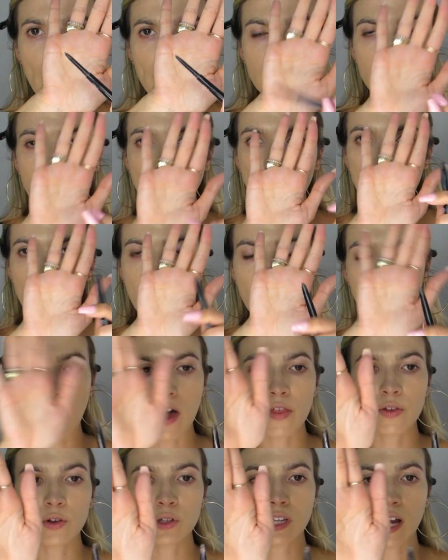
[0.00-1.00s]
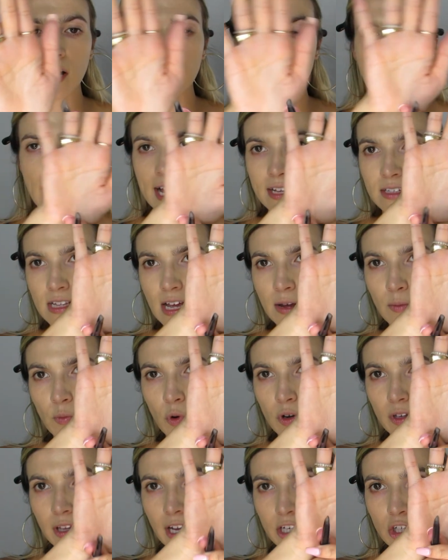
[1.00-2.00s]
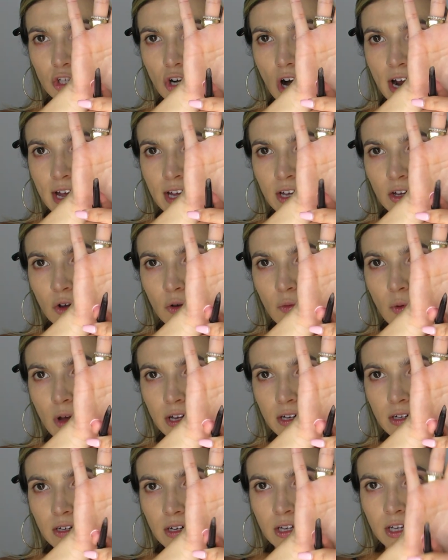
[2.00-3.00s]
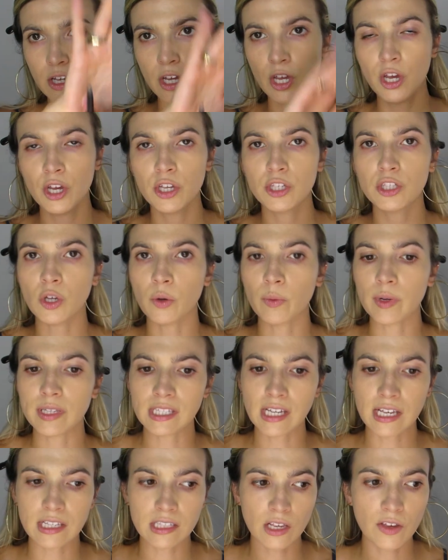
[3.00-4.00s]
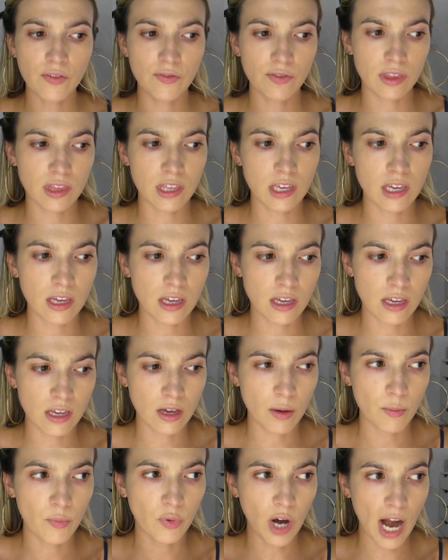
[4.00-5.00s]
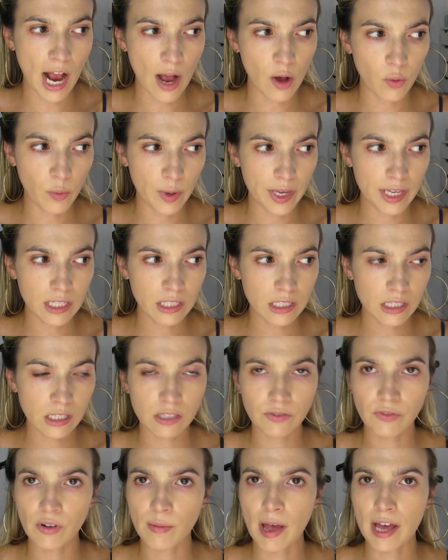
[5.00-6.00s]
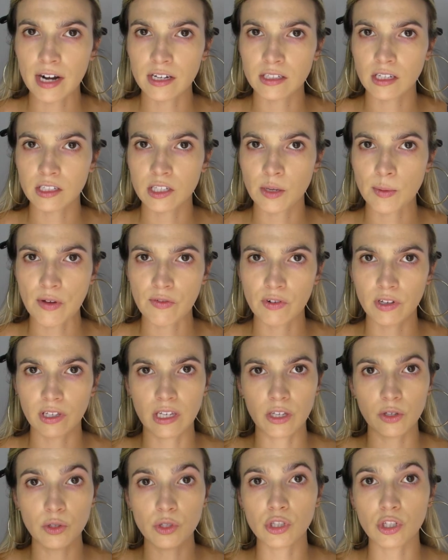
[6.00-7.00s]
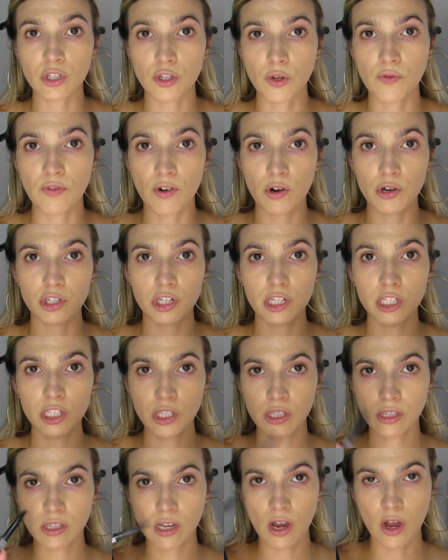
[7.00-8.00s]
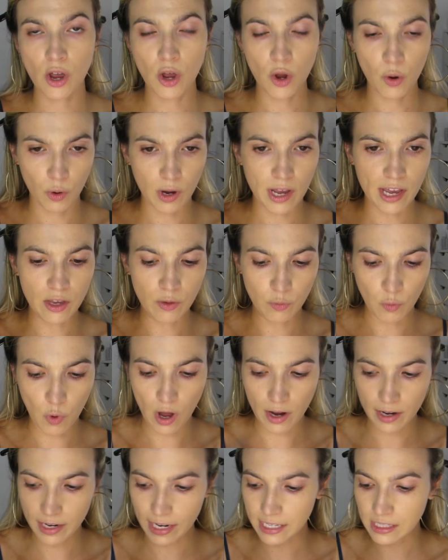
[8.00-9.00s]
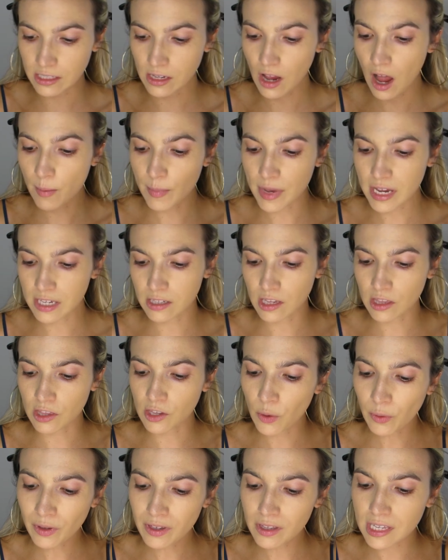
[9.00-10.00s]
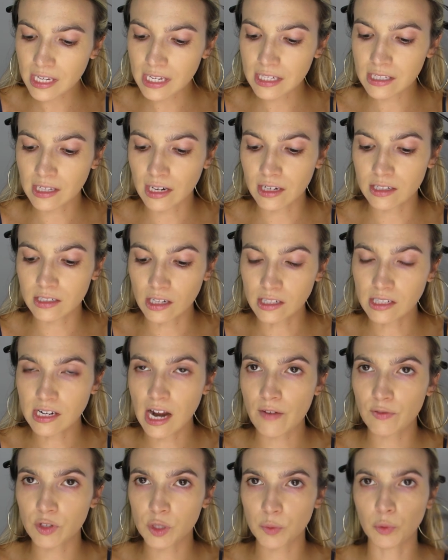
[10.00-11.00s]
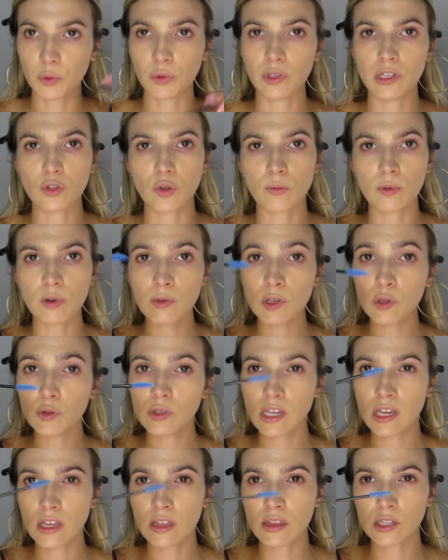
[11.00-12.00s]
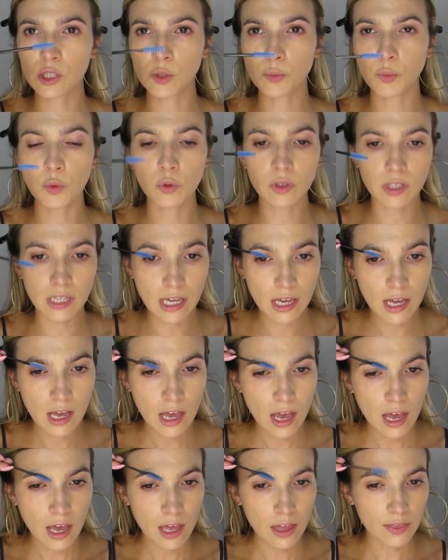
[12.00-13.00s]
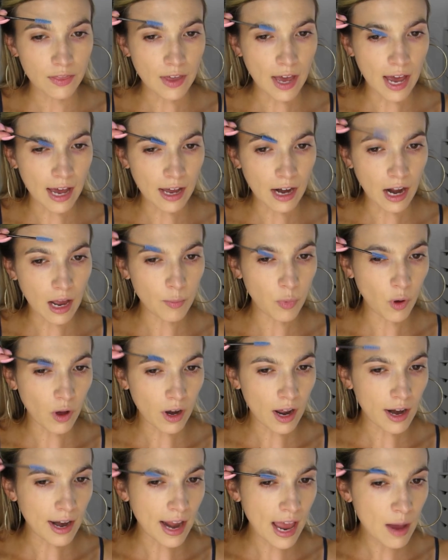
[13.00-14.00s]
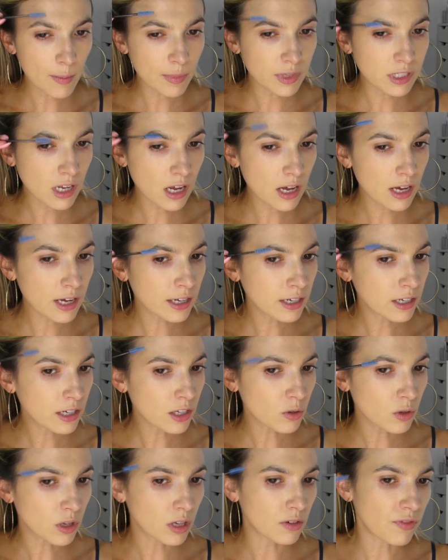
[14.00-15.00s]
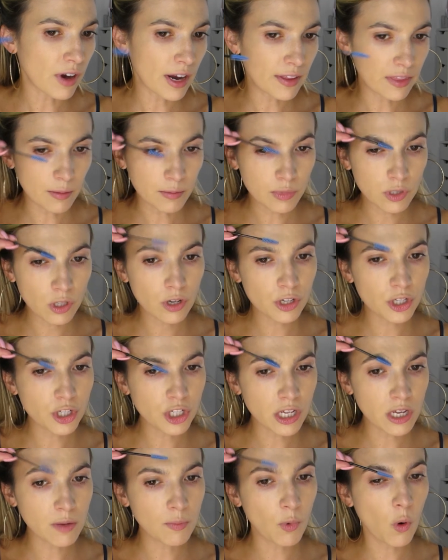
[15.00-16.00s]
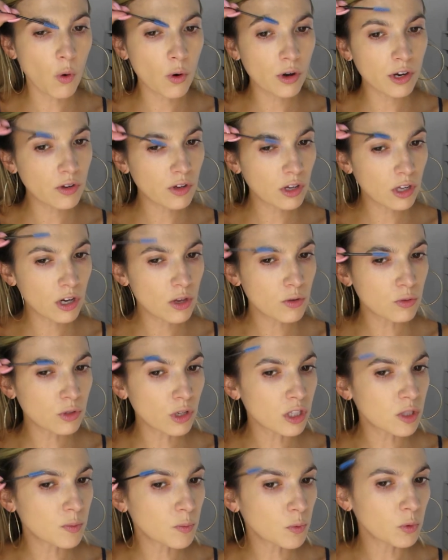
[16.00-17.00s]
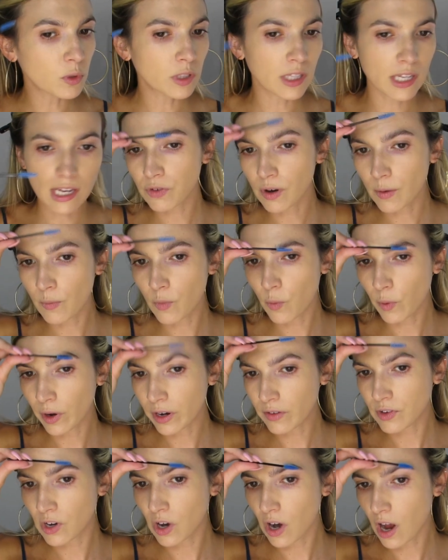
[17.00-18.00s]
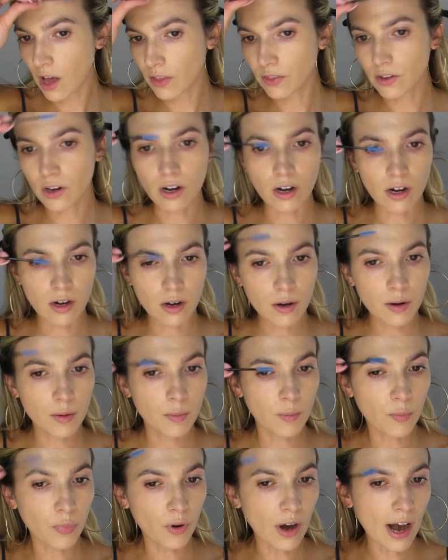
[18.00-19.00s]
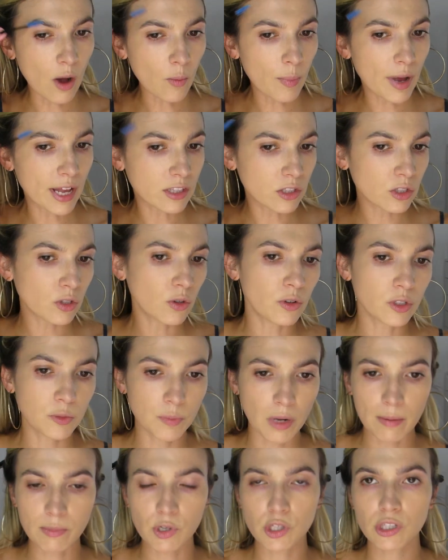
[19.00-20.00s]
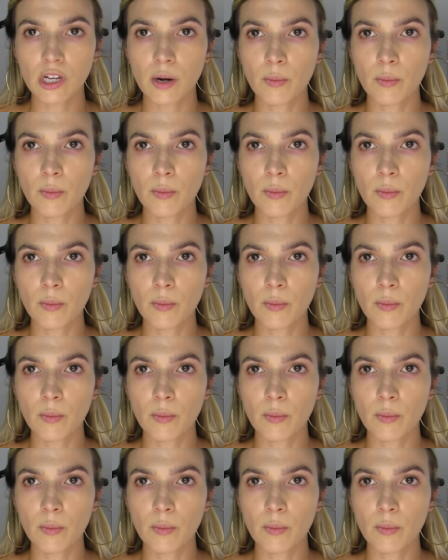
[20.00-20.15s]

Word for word: pencil, and then the other side, it has that more like triangle one. So it's as if the Brow Wiz from Anastasia Beverly Hills, the two versions, in one. It's amazing. The only thing is that it doesn't have a spoolie, so I'm going to be using this spoolie that I bought on Amazon. You can find them dirt cheap or you can use a spoolie from one of your other brow pencils. But I'm just